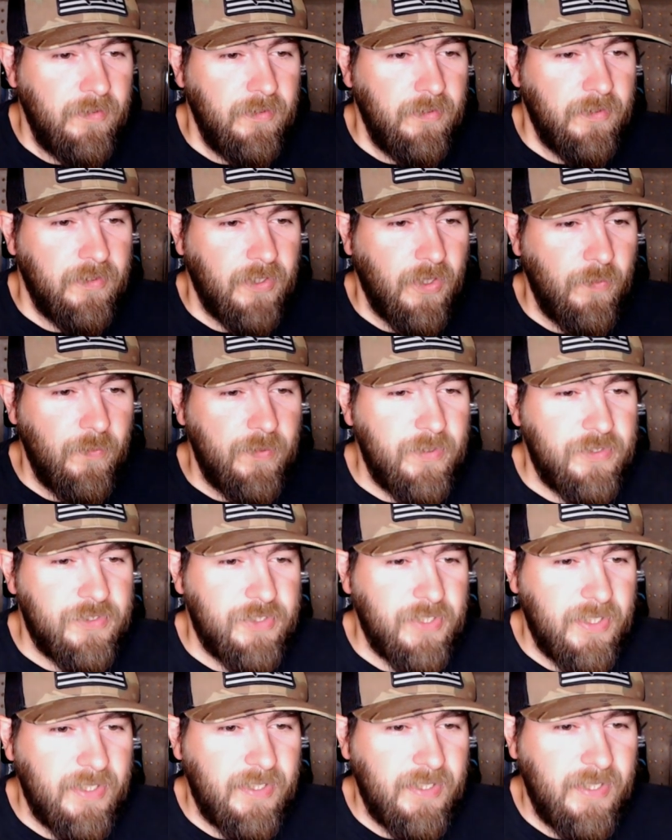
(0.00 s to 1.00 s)
Go into
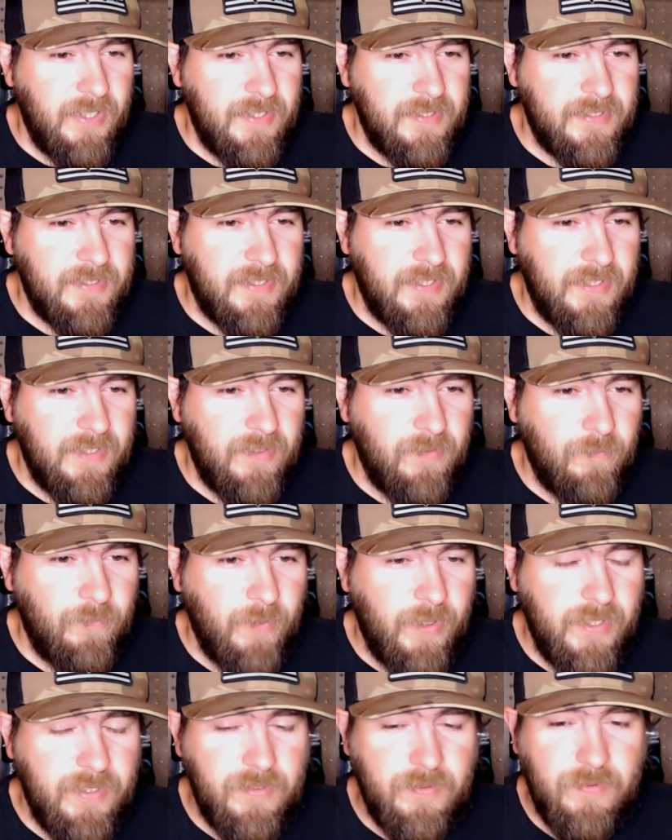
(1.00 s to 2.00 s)
shaky heads again,
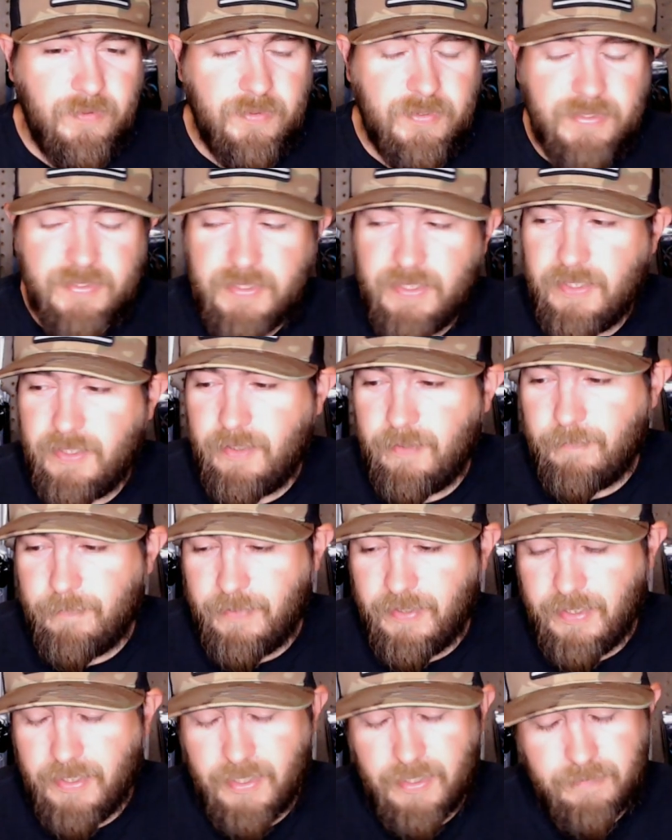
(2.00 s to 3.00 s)
weight and hook setup.
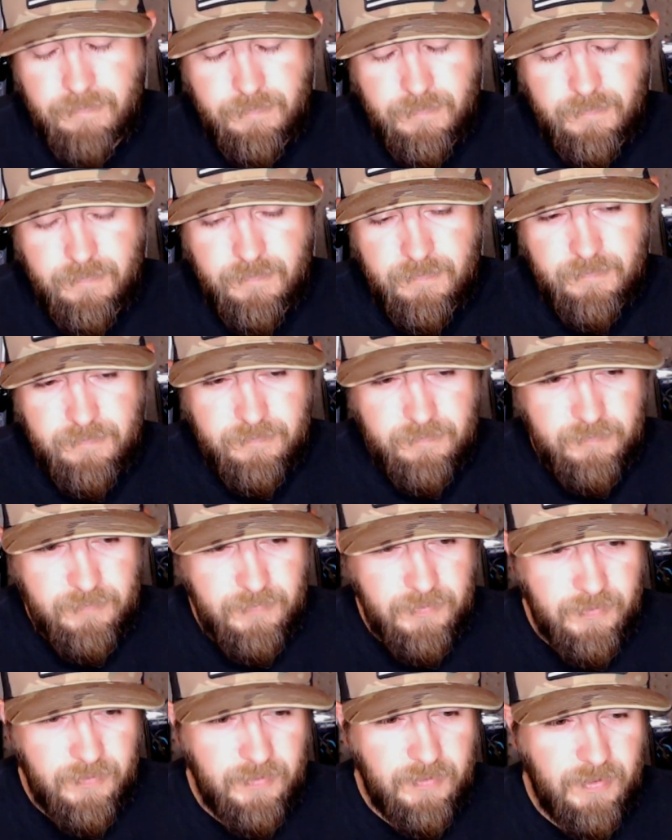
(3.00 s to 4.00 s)
Man, I,
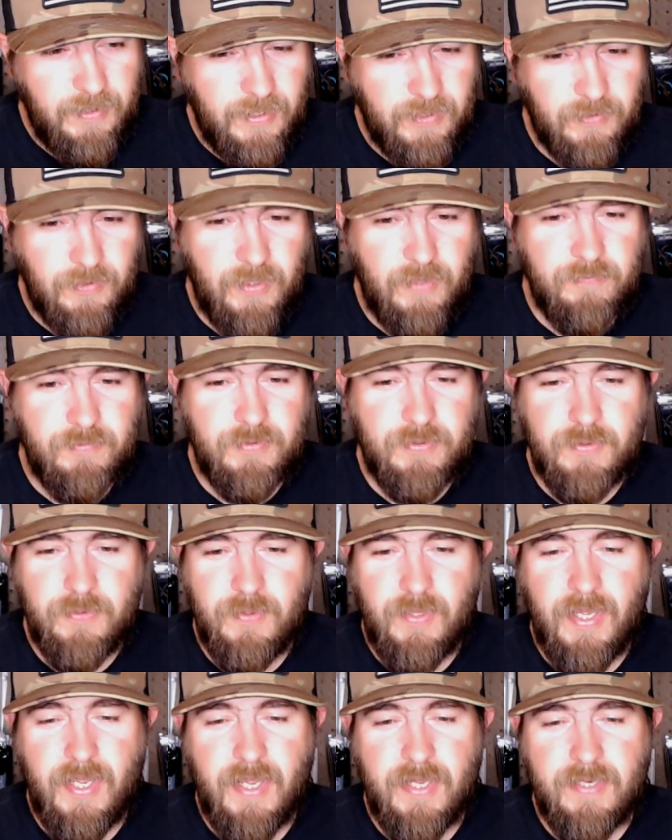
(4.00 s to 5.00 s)
I'd love to do
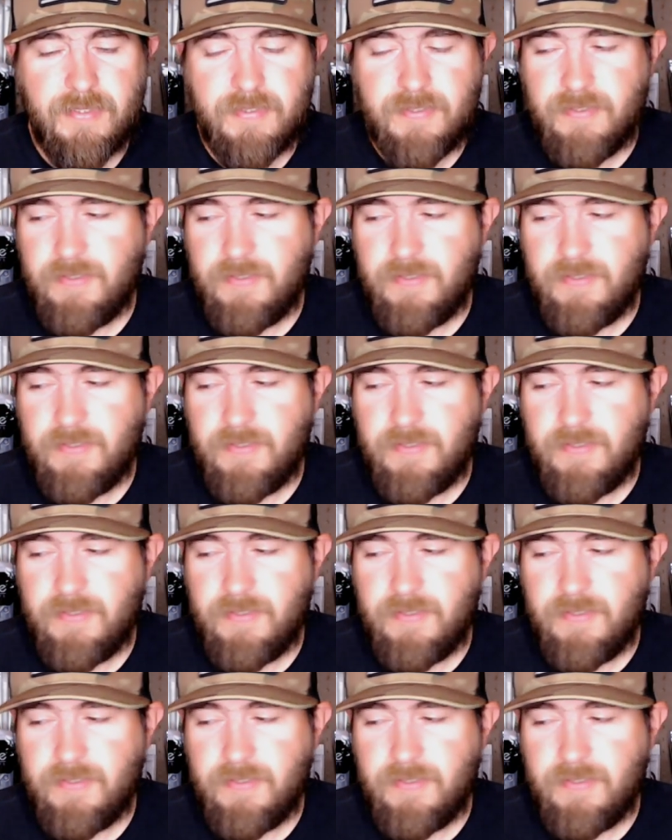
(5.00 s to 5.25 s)
that.